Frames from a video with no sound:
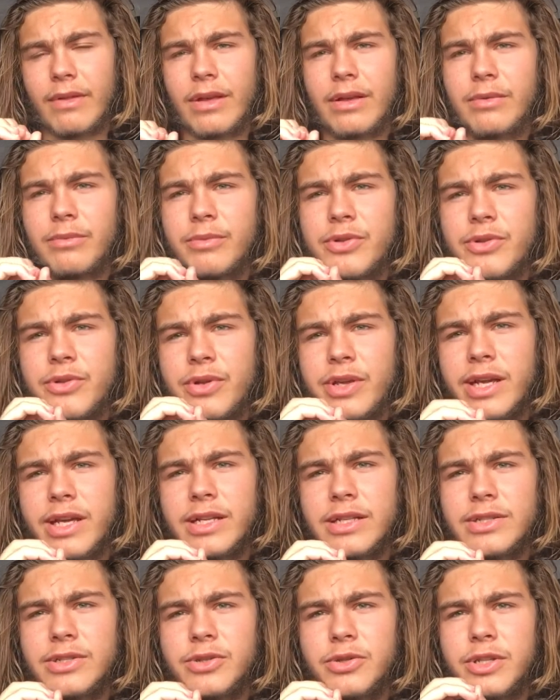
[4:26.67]
when you get
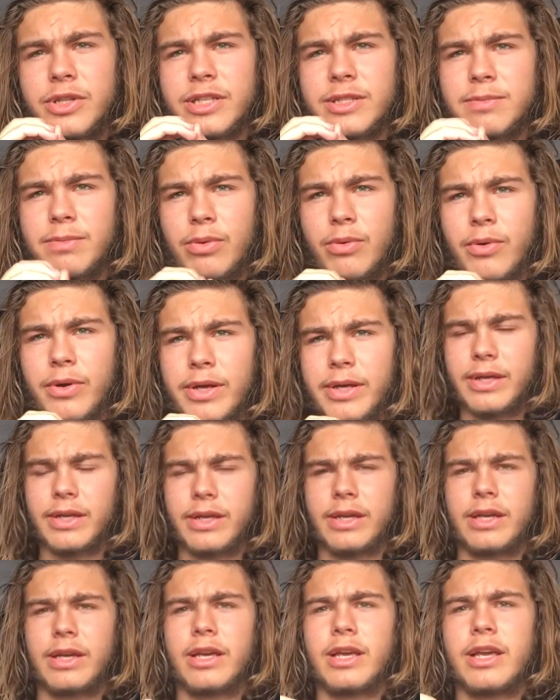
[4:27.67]
to this point,
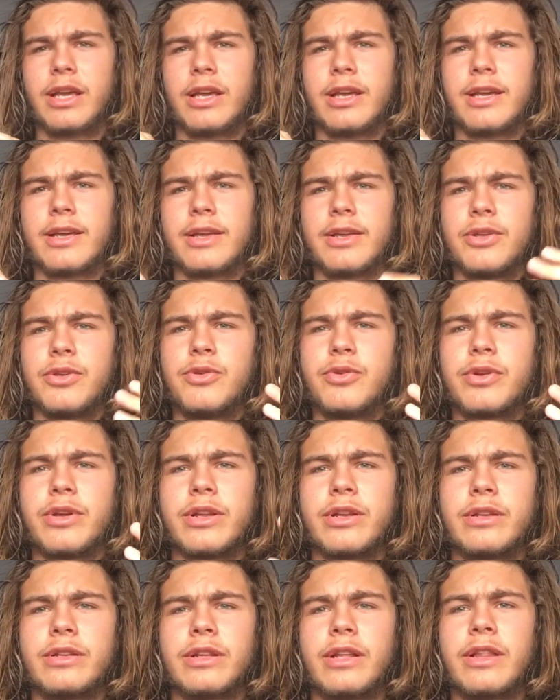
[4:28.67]
you
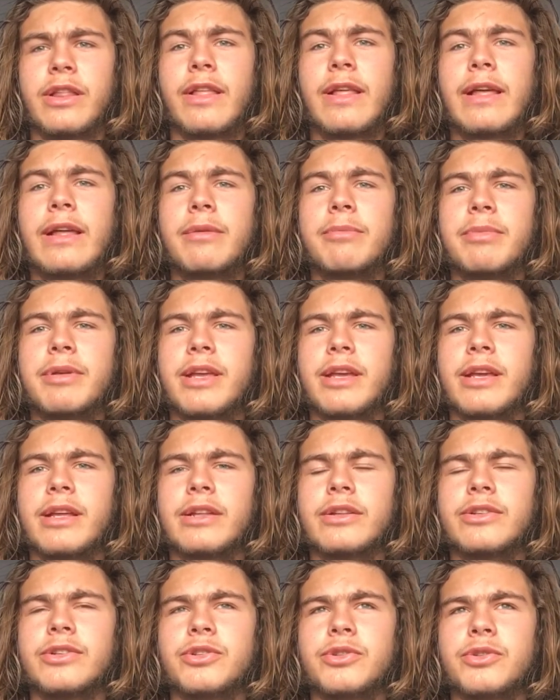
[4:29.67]
can then begin
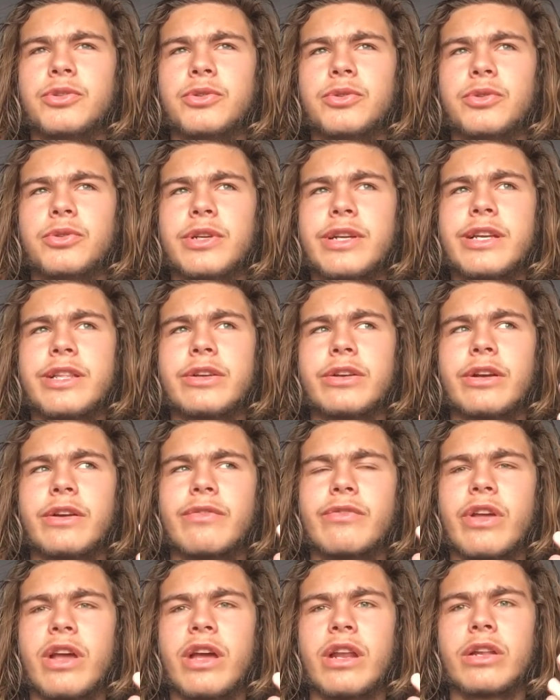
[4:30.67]
to, either if
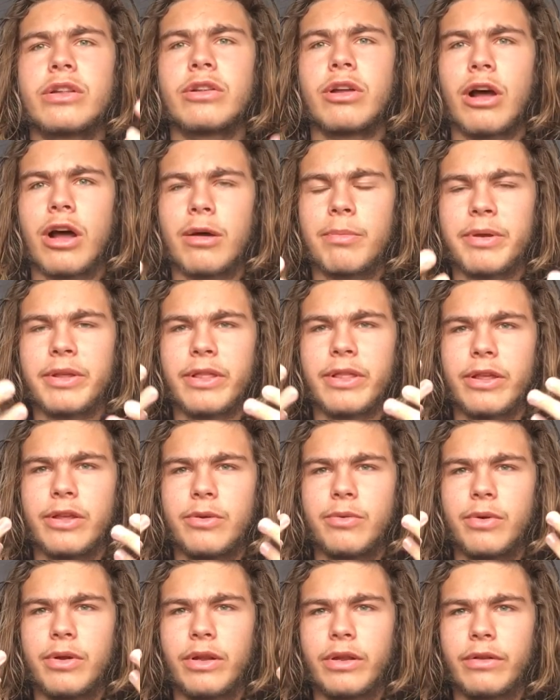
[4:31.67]
you had a topic that you
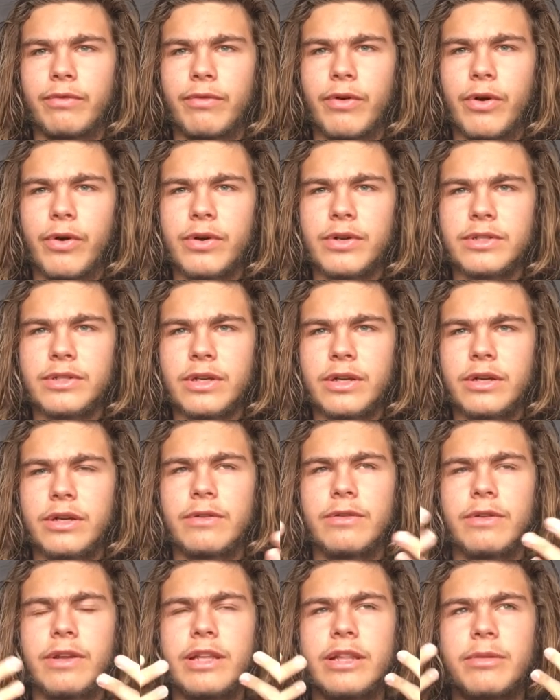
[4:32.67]
wanted to focus
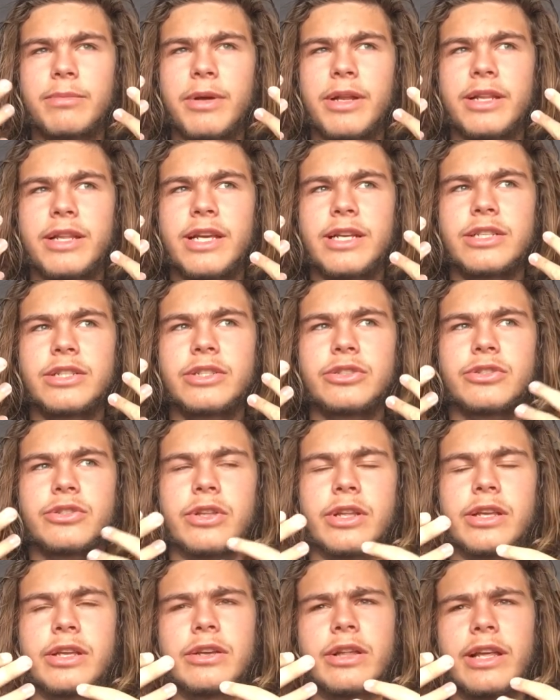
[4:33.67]
on in your meditation, so
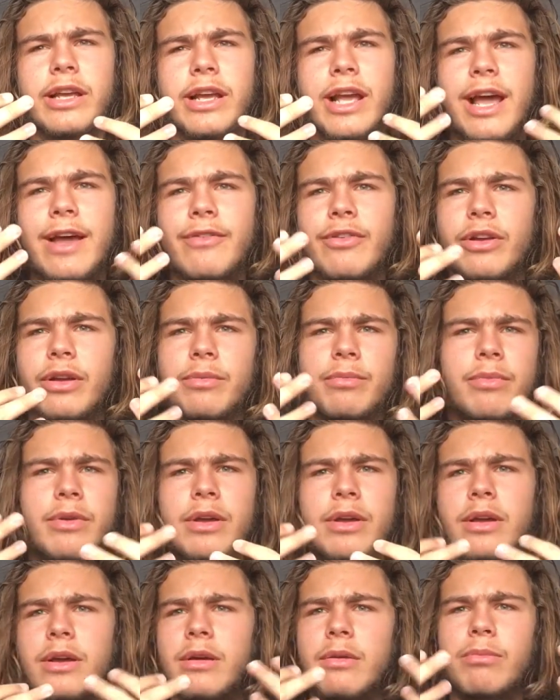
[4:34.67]
like you're like having a
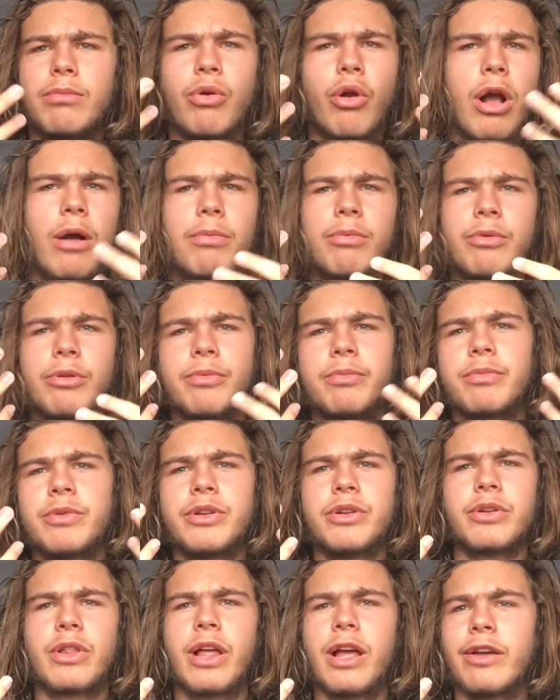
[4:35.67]
problem in
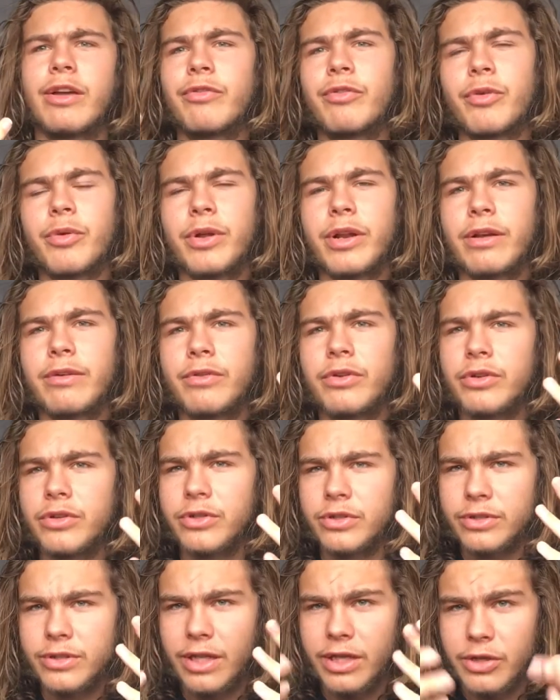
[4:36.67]
your life or whatever,
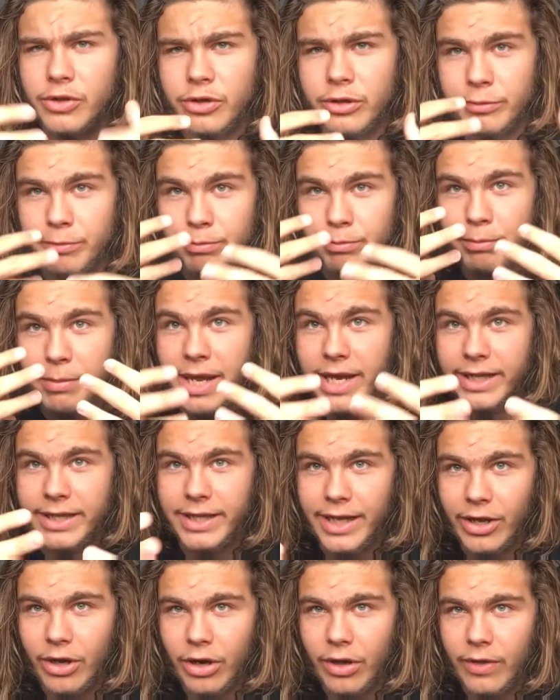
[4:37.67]
just like you could
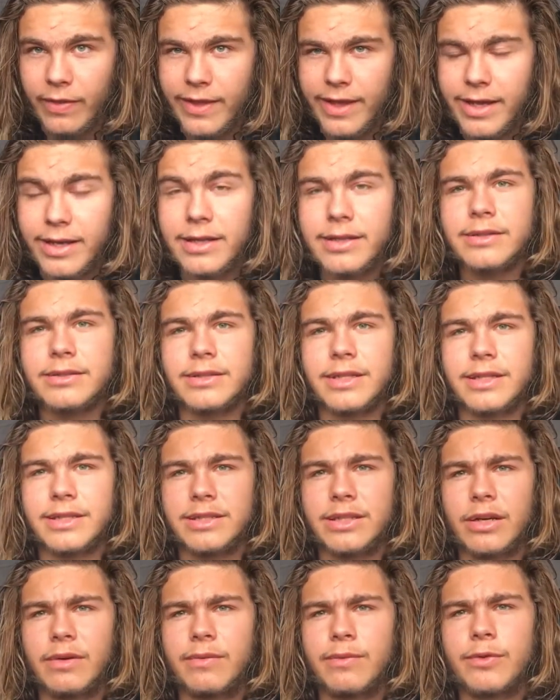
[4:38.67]
meditate on that. That's
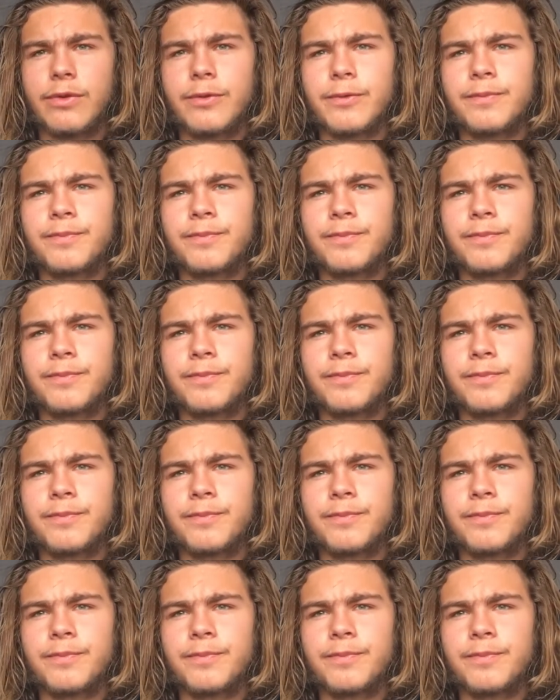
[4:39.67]
helpful.